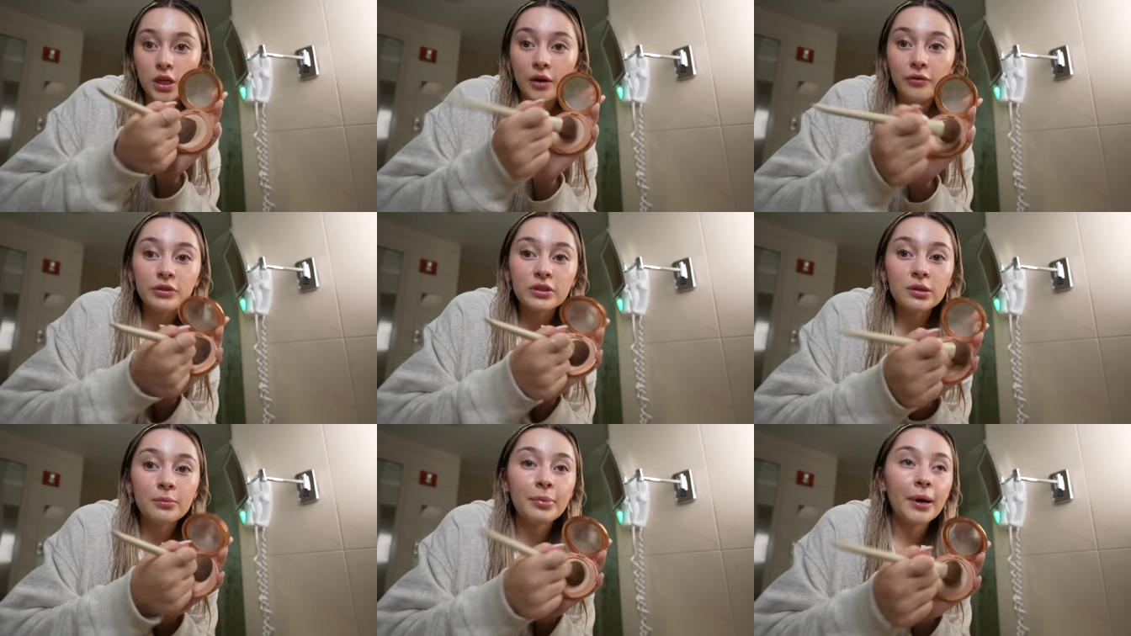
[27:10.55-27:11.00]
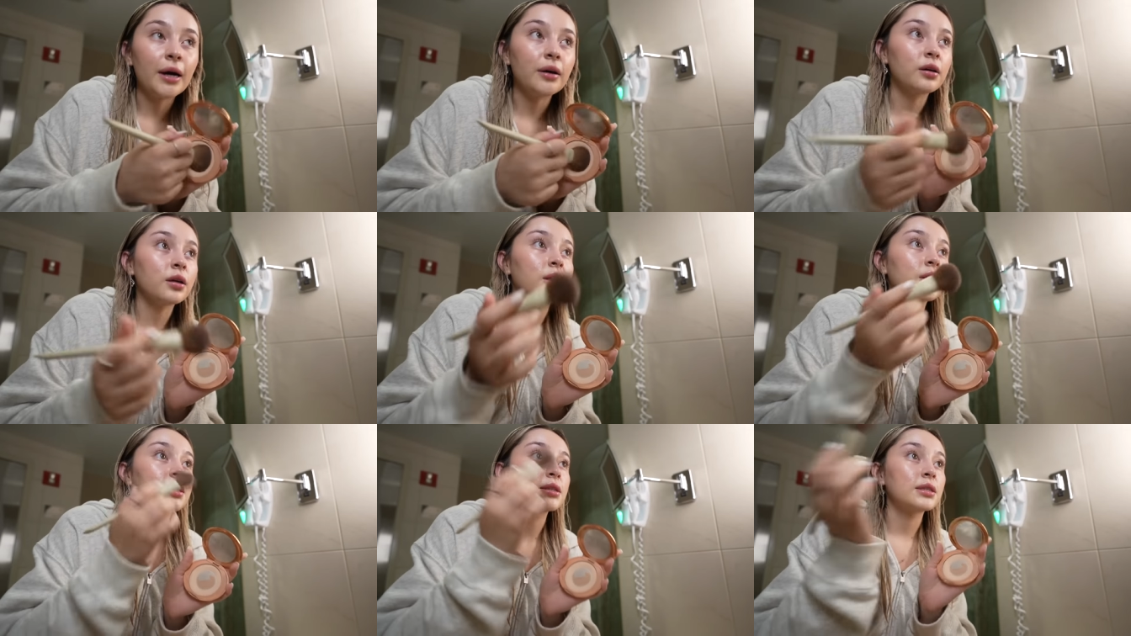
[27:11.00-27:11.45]
off with some
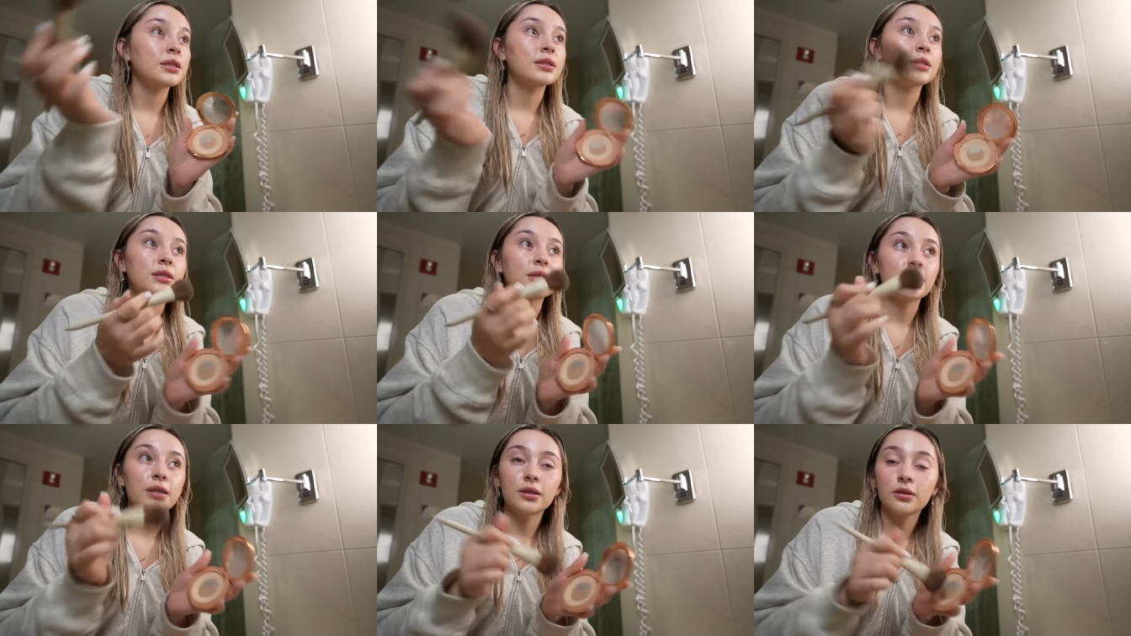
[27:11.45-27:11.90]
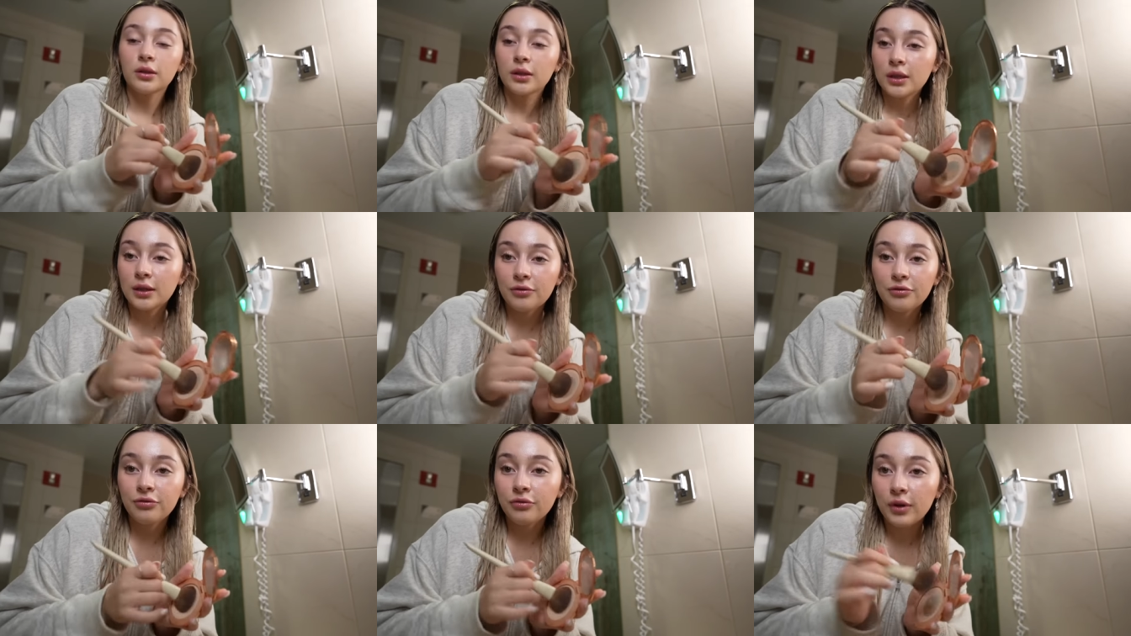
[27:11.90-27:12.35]
powder because this is literally
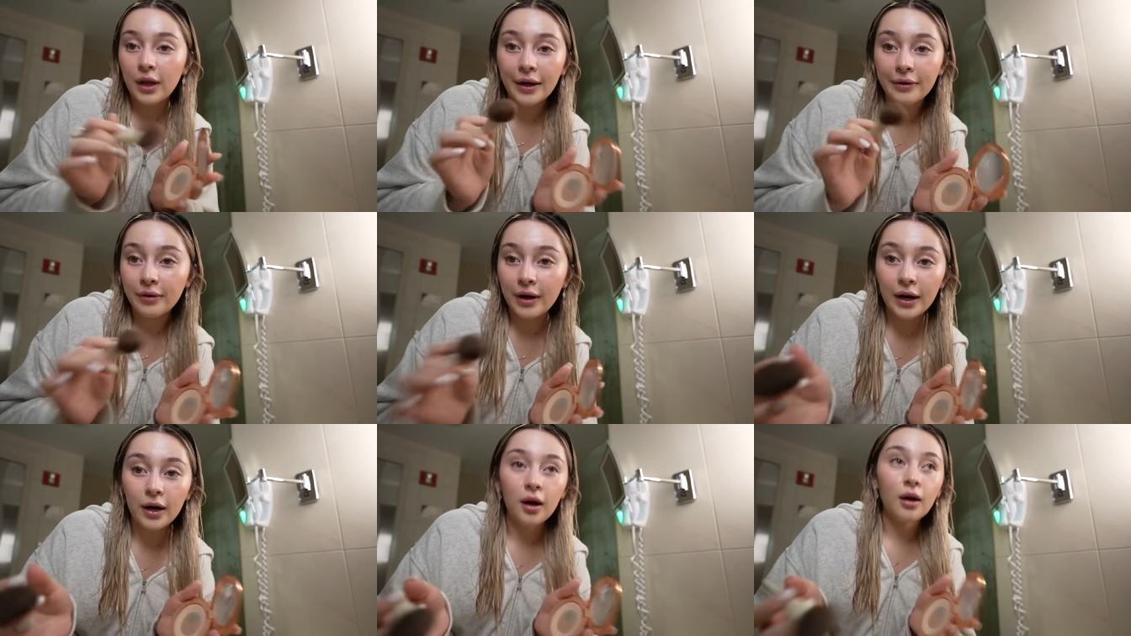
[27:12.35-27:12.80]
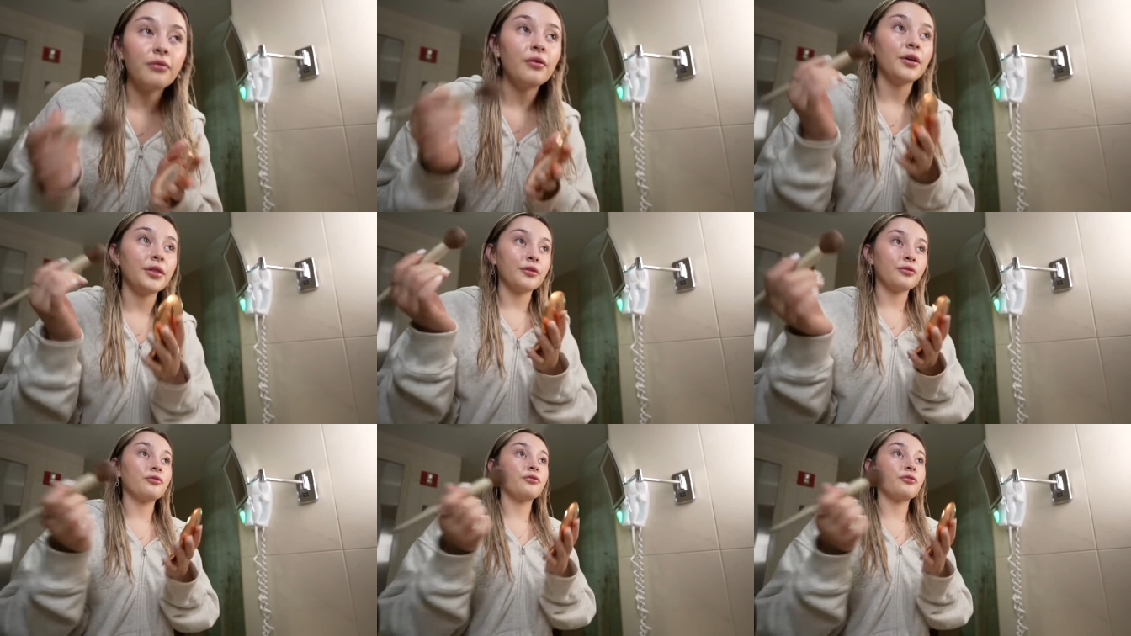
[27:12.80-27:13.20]
gonna fly right off on the